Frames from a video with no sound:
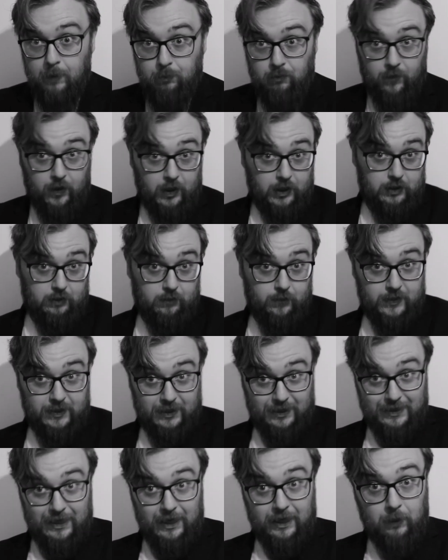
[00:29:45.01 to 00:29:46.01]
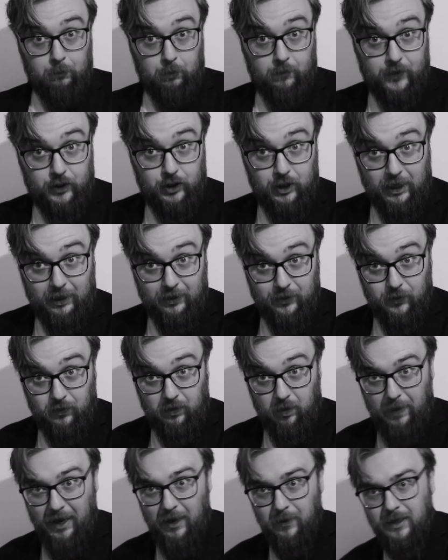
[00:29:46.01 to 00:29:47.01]
Provocative is exactly what this channel is
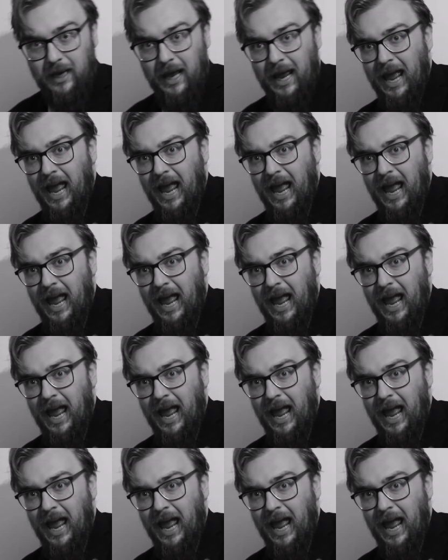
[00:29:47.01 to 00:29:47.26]
all about.